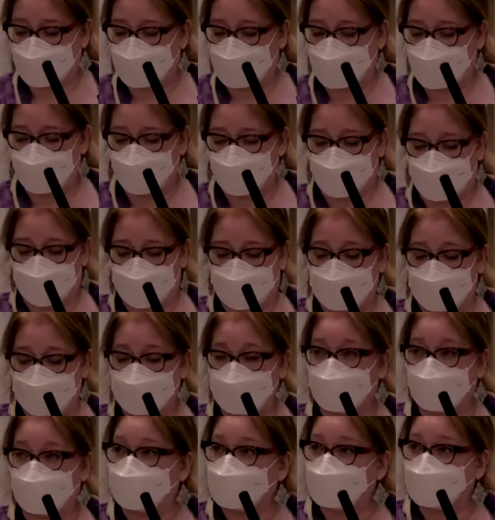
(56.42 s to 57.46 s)
had been
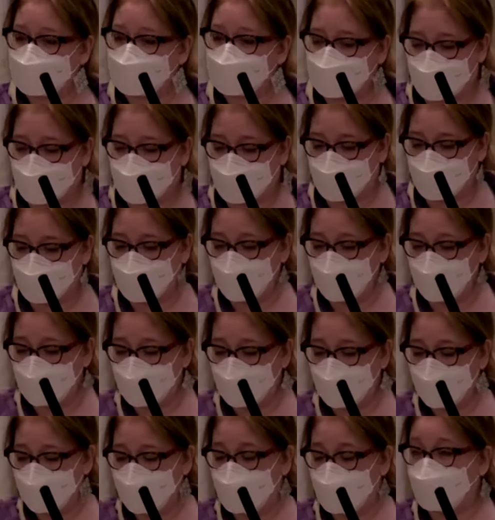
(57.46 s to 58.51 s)
experiencing
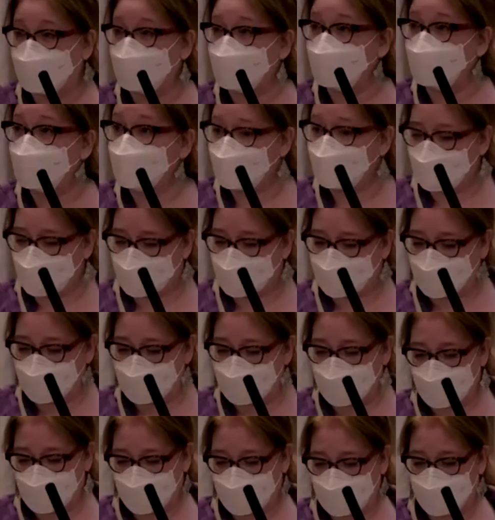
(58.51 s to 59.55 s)
a new
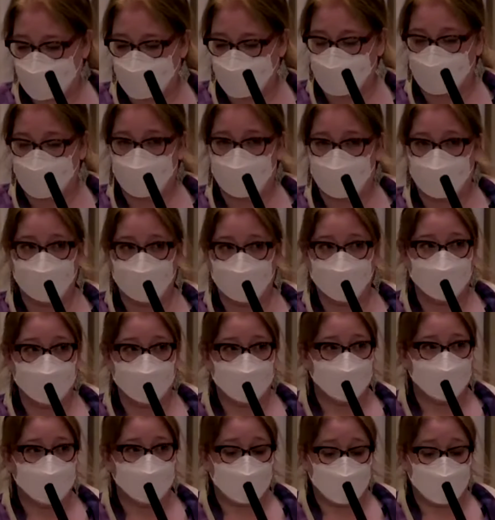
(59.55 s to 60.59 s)
revolution,
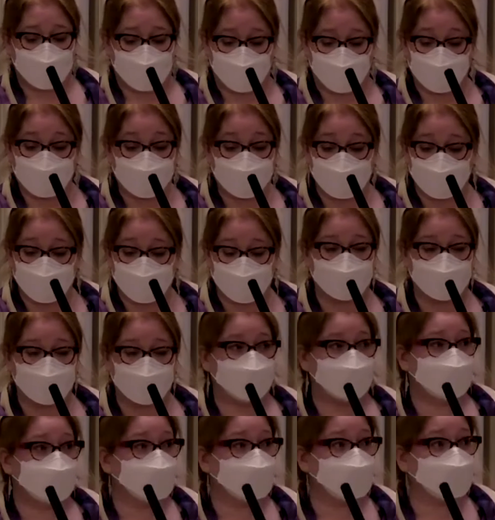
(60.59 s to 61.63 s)
a
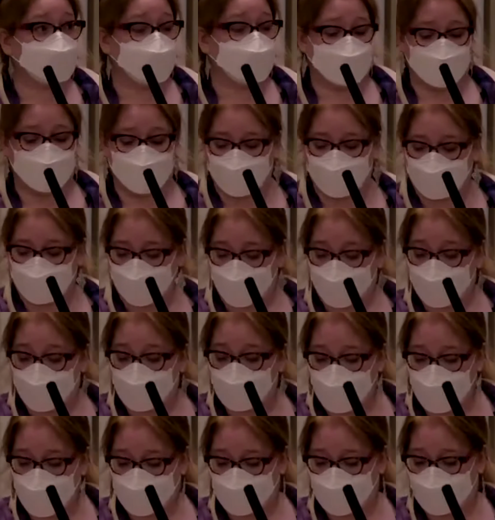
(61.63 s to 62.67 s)
revolution for fighting for
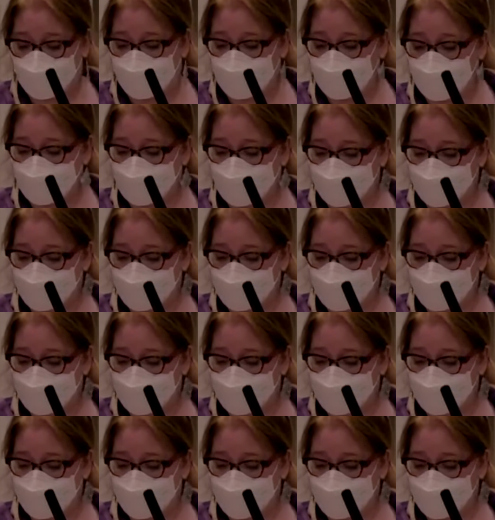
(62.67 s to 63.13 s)
equality,